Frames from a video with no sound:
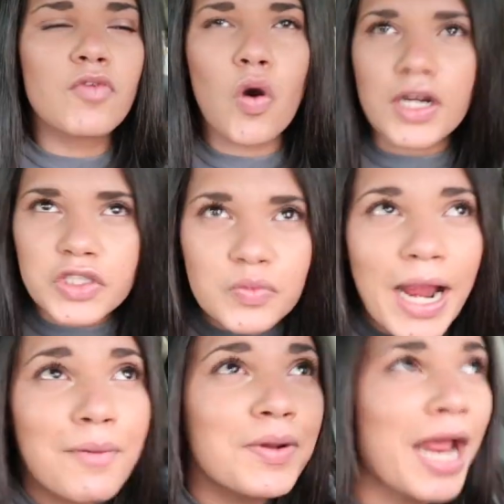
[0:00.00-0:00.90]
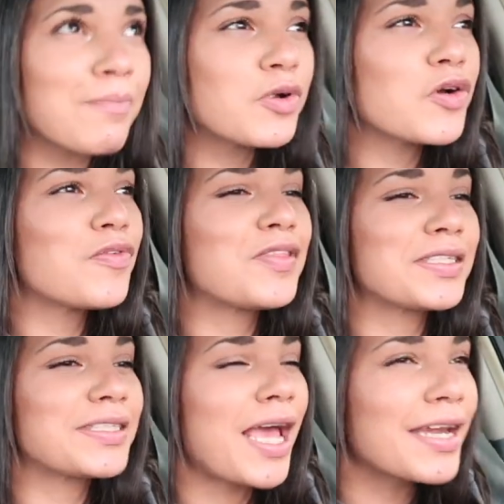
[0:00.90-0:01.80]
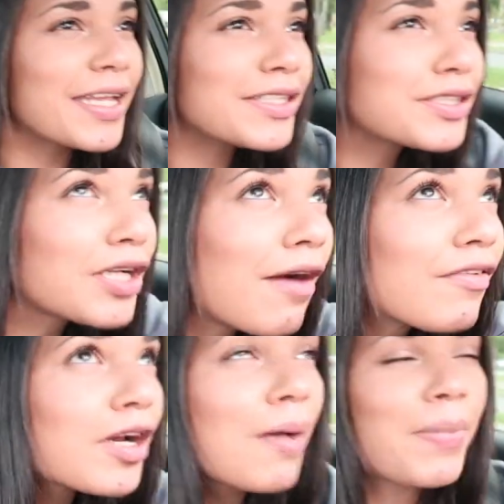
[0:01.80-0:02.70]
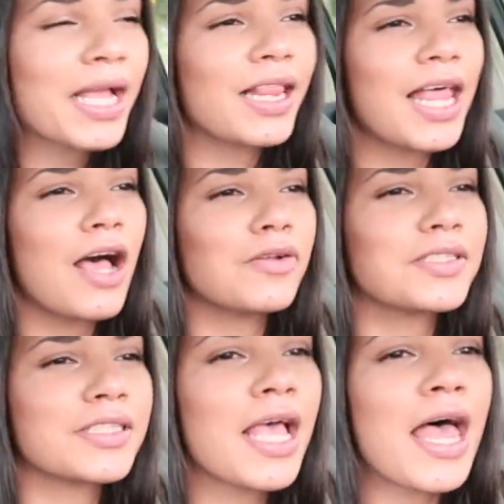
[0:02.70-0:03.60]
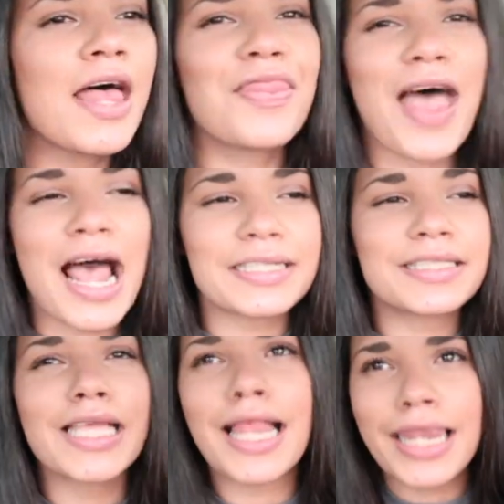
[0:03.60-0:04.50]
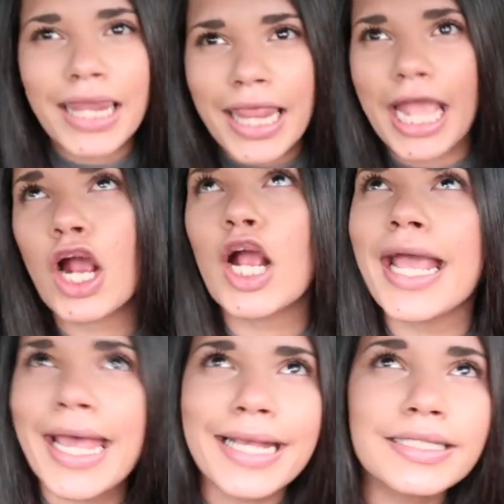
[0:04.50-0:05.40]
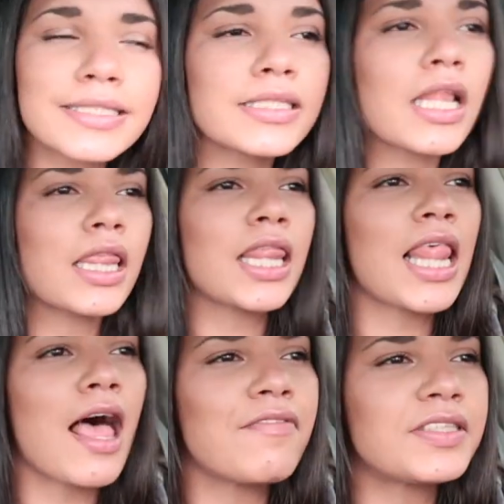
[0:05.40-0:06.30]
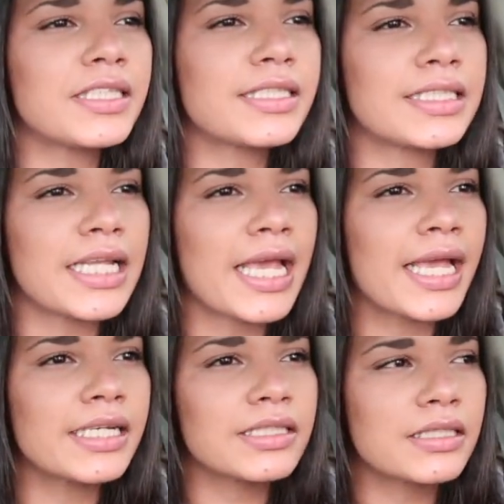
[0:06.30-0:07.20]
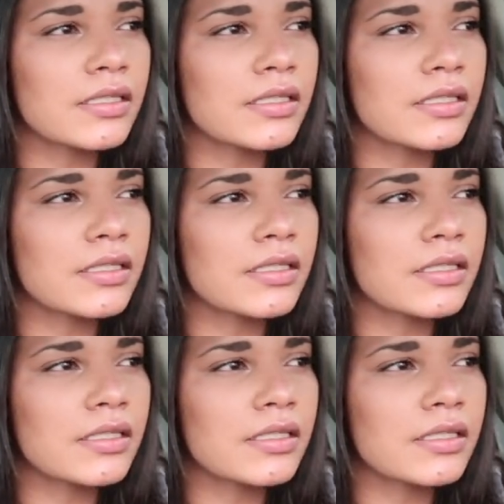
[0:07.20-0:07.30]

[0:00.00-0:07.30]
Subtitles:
Of course, right when I move, the sun gets covered up by clouds. That's hilarious. Love to see it.